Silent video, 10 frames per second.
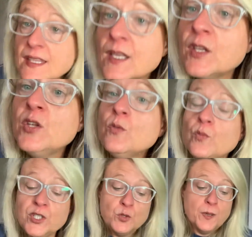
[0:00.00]

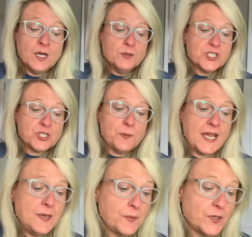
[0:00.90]
you publish your
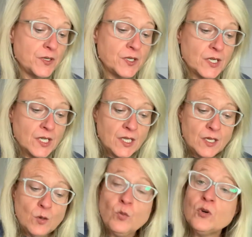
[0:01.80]
paper,
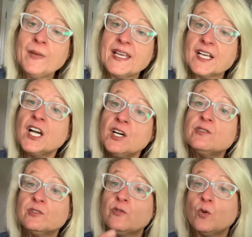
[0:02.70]
we'll make a cover
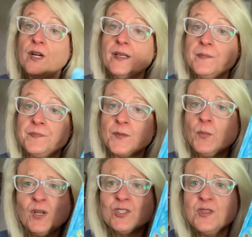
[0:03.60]
for it. And we
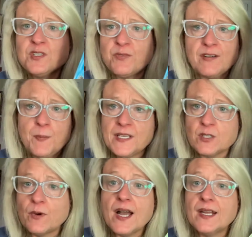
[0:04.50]
don't do this for every piece
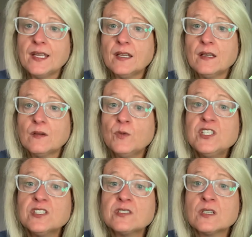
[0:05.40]
of writing. We
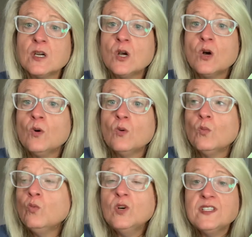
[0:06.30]
just,
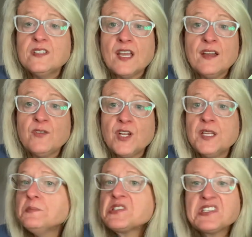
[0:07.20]
once
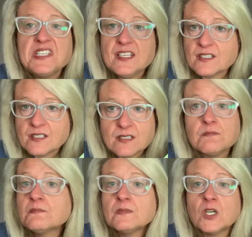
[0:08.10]
every 6
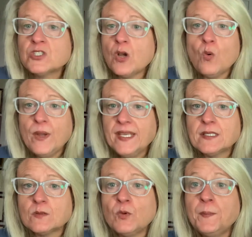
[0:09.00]
or so
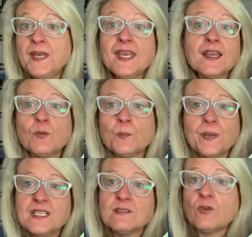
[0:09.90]
weeks, we pick a
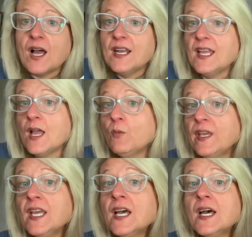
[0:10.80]
piece of writing and we